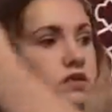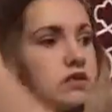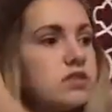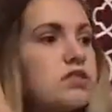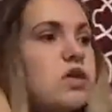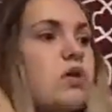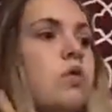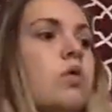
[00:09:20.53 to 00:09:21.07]

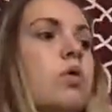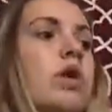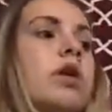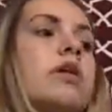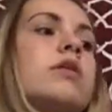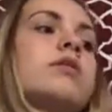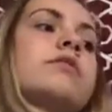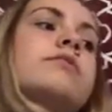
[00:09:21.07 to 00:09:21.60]
So,
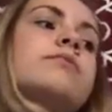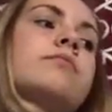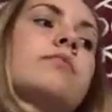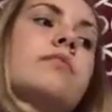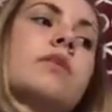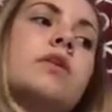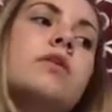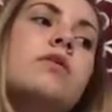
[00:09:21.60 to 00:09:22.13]

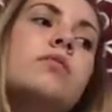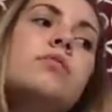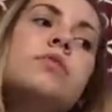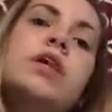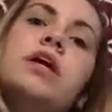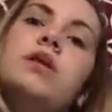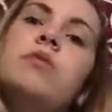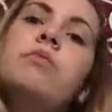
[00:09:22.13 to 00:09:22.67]

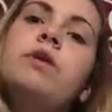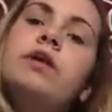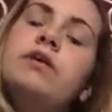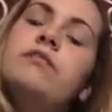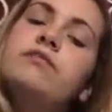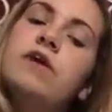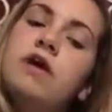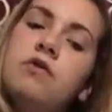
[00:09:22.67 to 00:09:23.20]

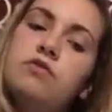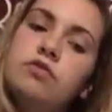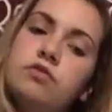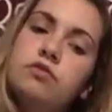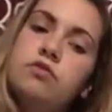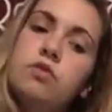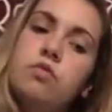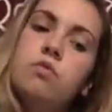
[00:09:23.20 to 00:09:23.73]
we found
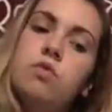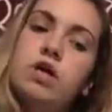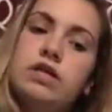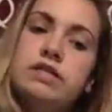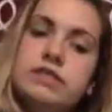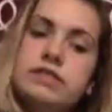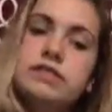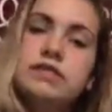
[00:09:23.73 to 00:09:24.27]
who it
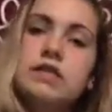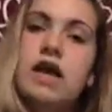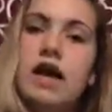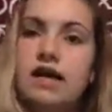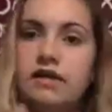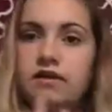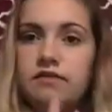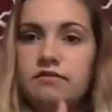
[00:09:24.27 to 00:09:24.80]
was,
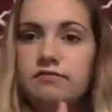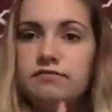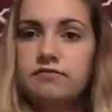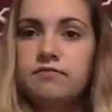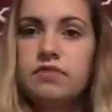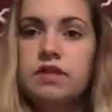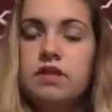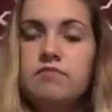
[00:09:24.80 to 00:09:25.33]
kind of.
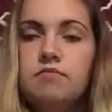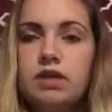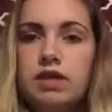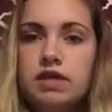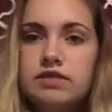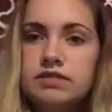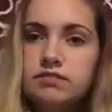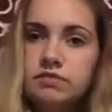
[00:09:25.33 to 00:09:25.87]

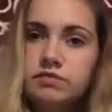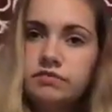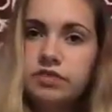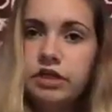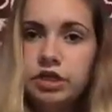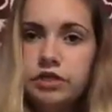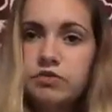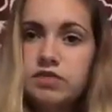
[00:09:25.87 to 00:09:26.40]
Because we
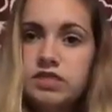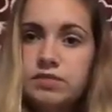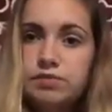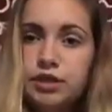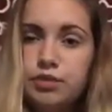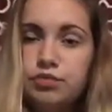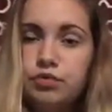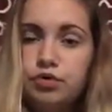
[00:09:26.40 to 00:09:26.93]
figured it was the
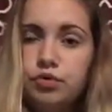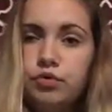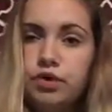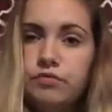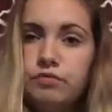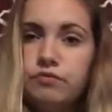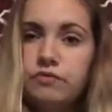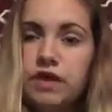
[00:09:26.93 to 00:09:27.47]
people who
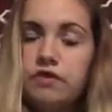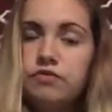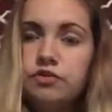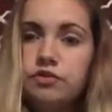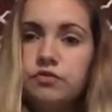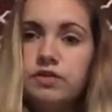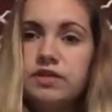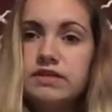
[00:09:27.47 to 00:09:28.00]
had moved out
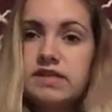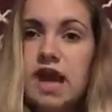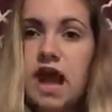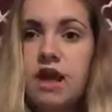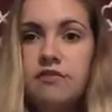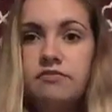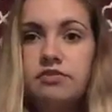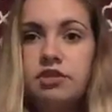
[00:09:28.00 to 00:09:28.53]
2 weeks
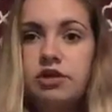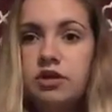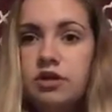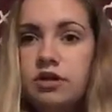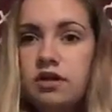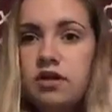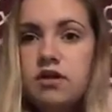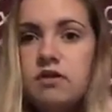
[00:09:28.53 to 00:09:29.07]
after.
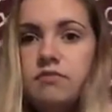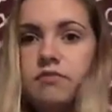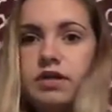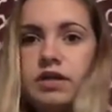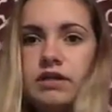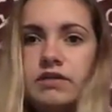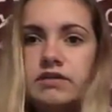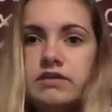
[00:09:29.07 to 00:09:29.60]

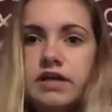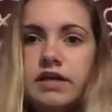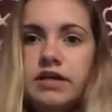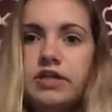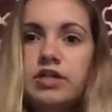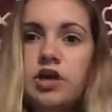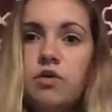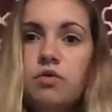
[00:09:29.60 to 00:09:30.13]
Because,
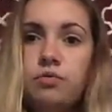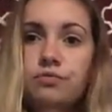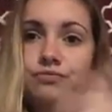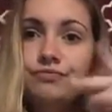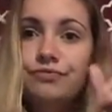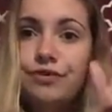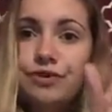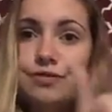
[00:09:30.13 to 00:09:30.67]
like, yo,
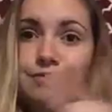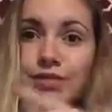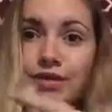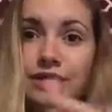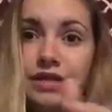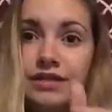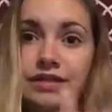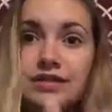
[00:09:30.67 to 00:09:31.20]
they're
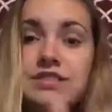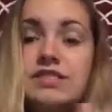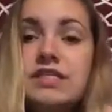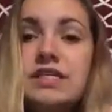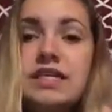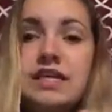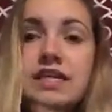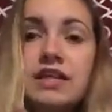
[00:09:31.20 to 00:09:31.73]
being
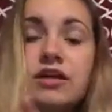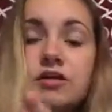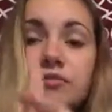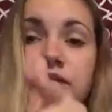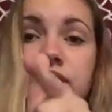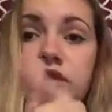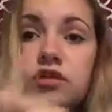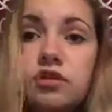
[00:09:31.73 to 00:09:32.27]
seen, they're
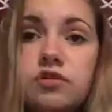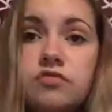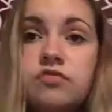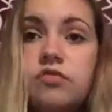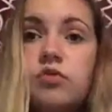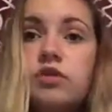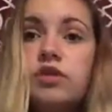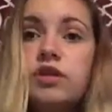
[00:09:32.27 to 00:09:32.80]
being looked
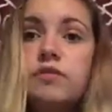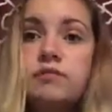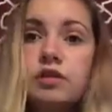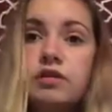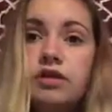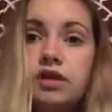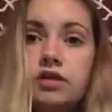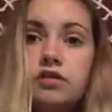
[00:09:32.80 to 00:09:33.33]
for, they
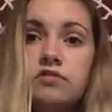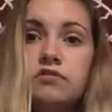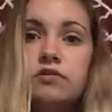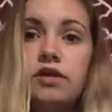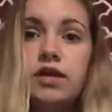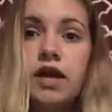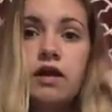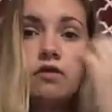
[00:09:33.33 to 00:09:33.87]
better get the
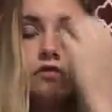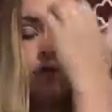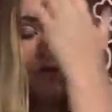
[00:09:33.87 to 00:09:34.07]
frick out,